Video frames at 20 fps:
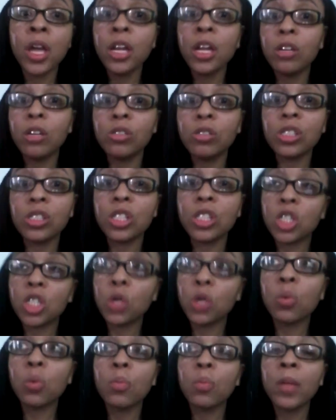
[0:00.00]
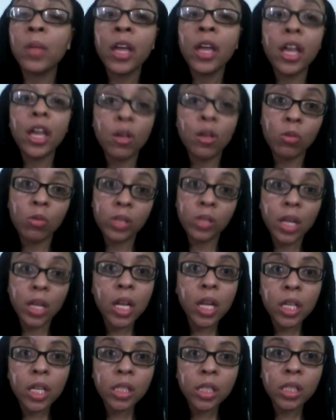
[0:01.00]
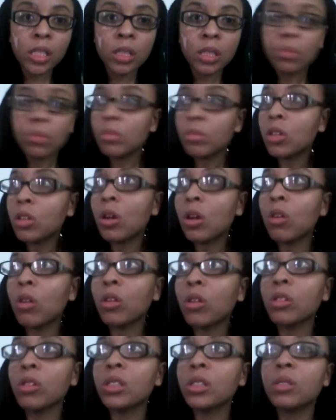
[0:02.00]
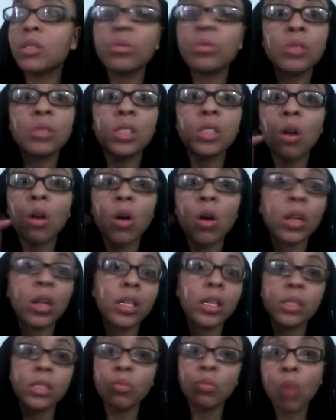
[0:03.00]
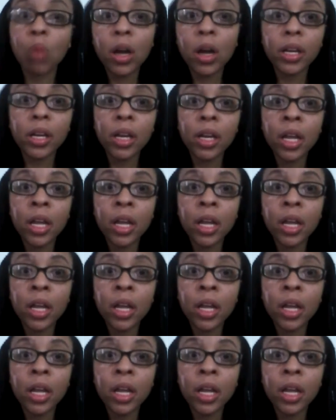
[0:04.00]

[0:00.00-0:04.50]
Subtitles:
Don't just assume it was us. You know, don't assume it's all as one.